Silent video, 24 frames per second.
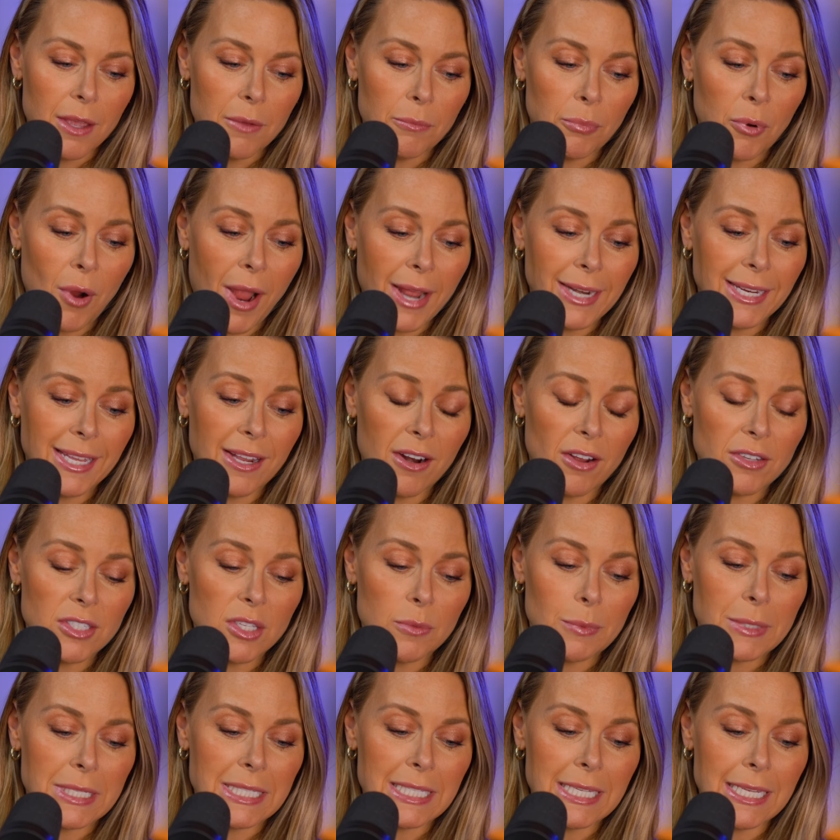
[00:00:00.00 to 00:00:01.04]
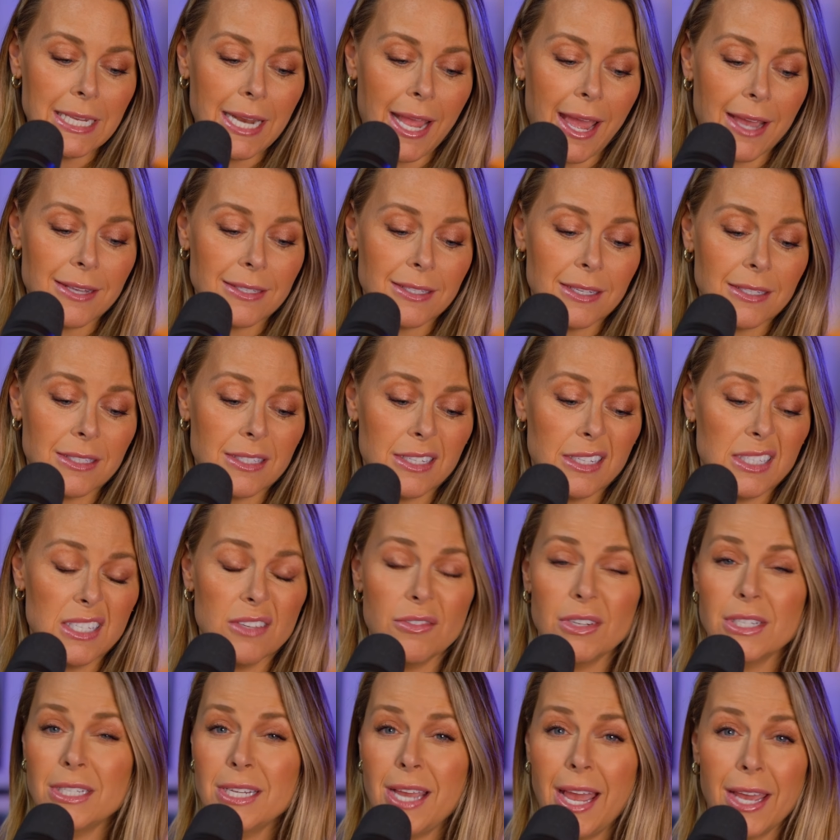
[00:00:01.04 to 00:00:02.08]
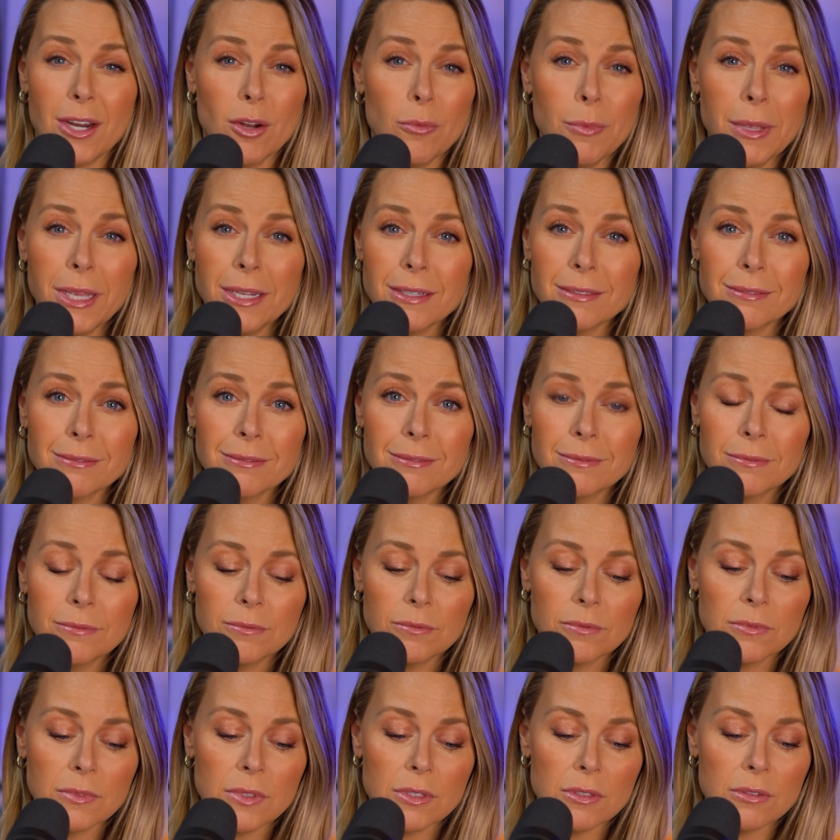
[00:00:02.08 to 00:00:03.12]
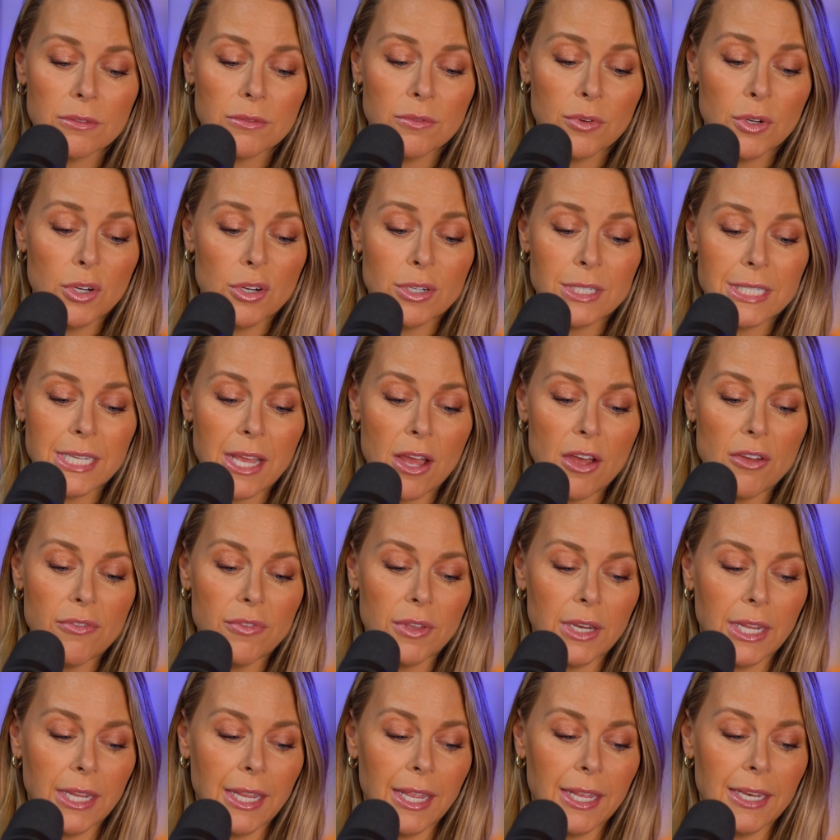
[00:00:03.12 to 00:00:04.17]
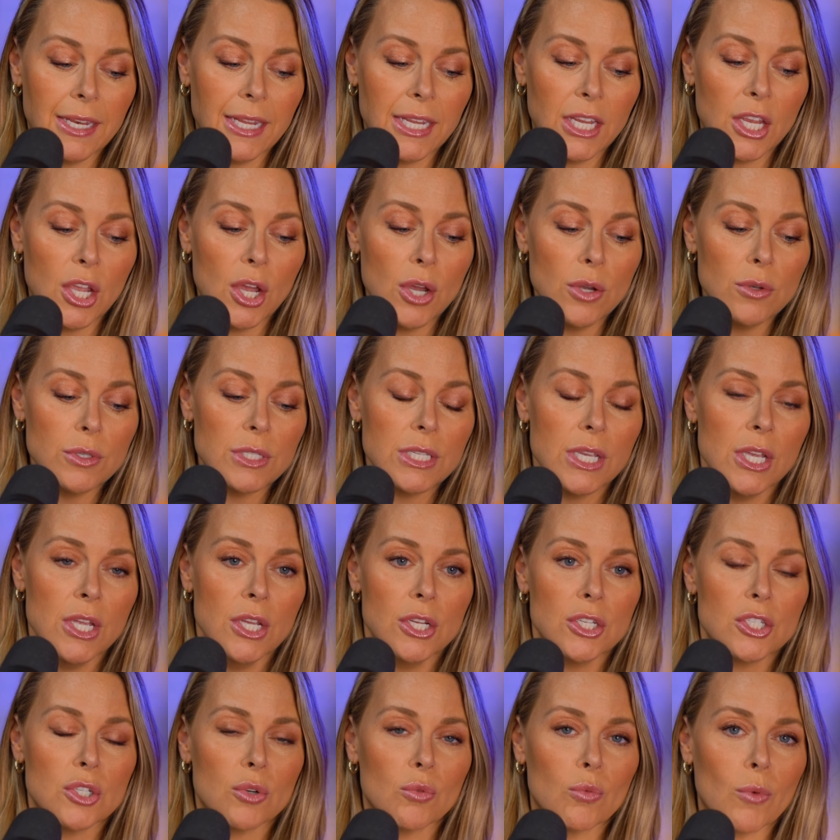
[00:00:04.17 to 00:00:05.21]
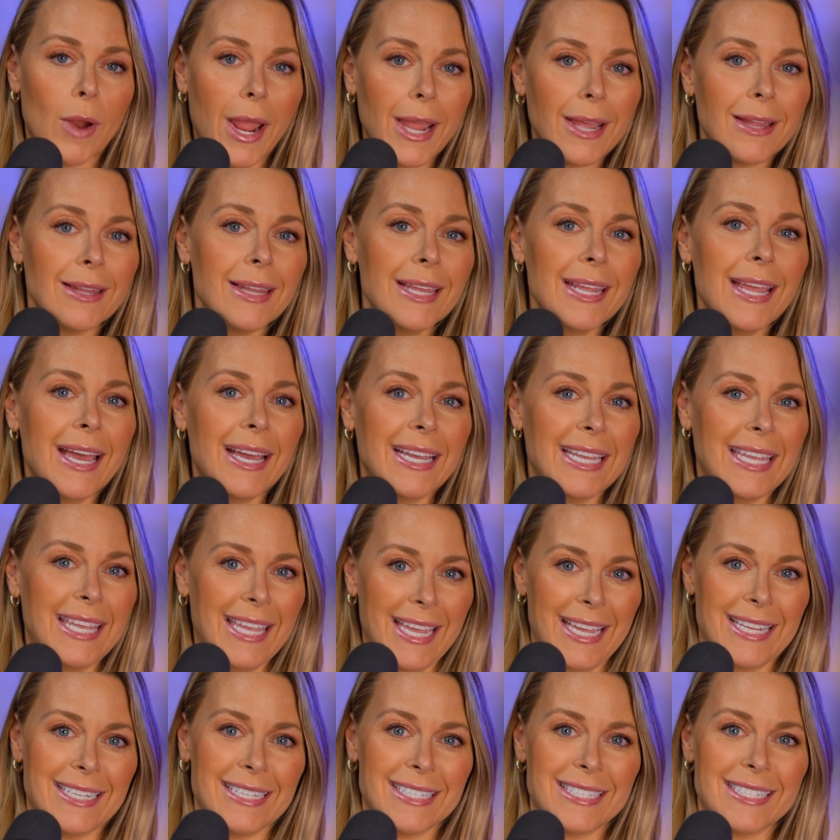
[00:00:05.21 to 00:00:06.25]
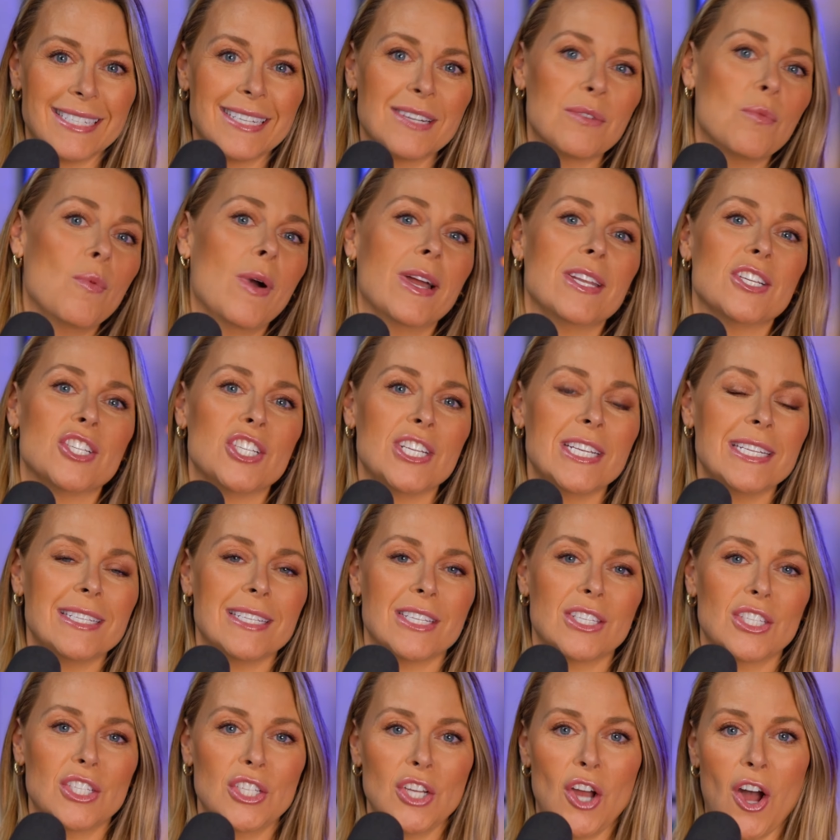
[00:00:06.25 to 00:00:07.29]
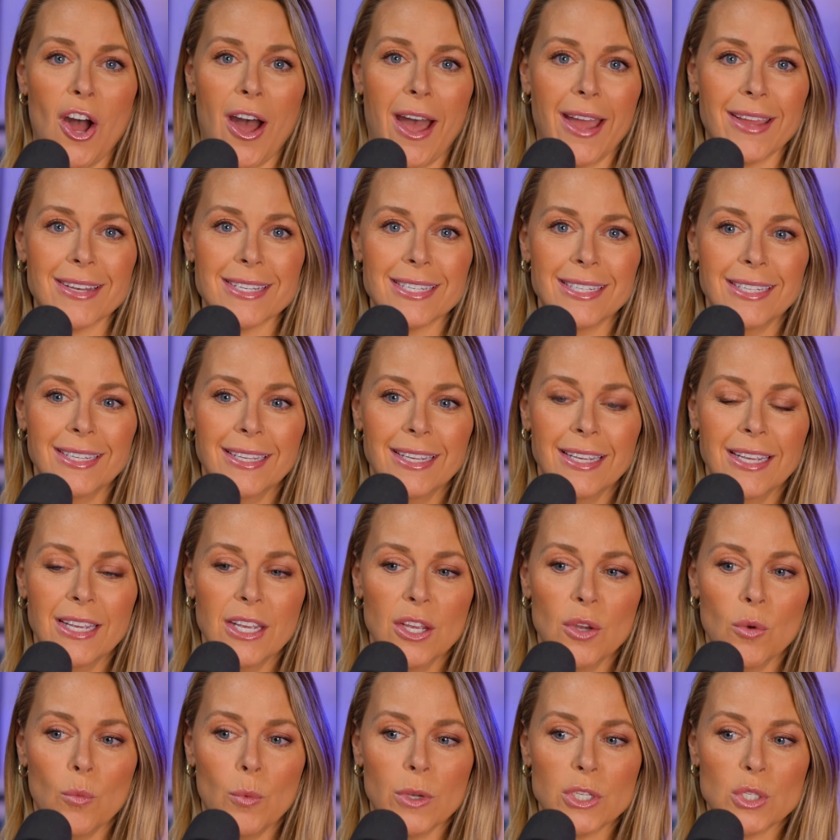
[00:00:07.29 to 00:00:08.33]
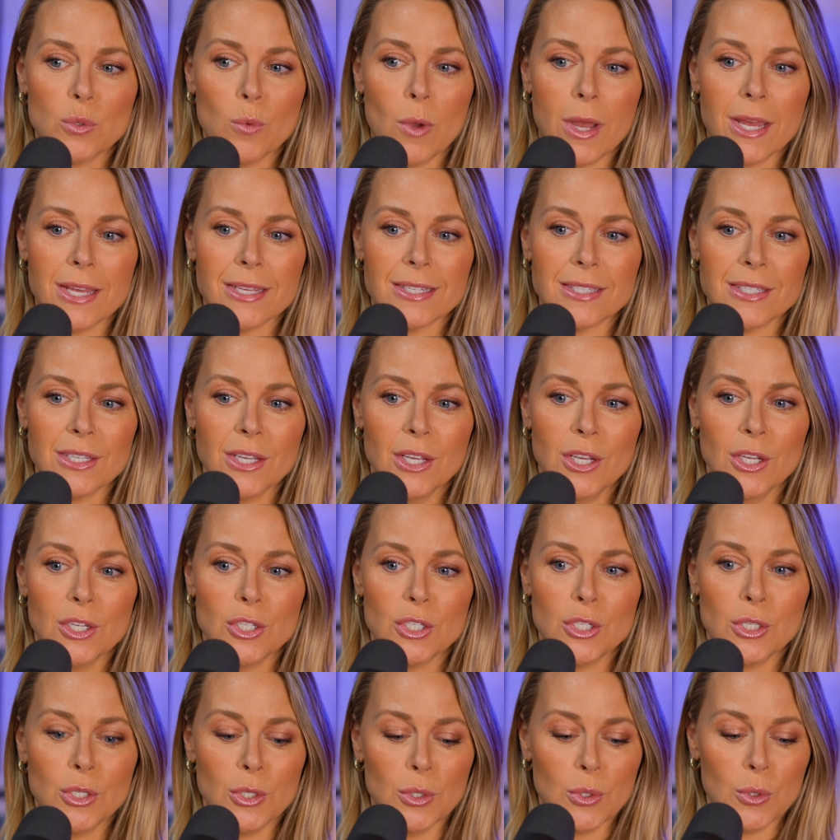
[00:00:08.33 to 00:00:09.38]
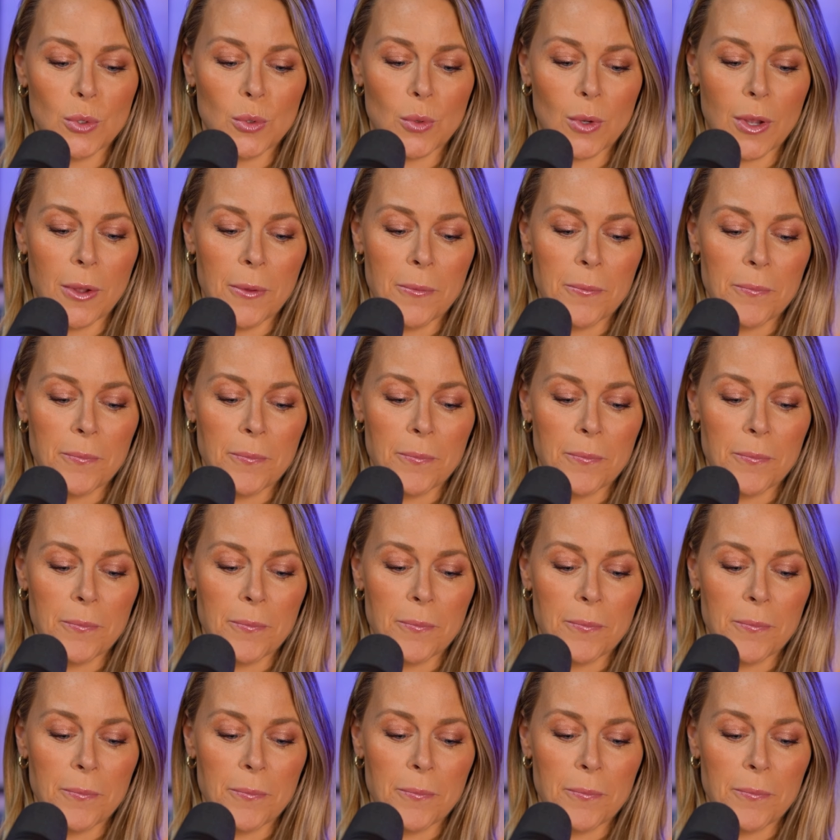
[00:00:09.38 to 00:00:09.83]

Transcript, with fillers: Pride can also be seen as a sense of entitlement for yourself, and it, and it goes directly against what Jesus taught, which was to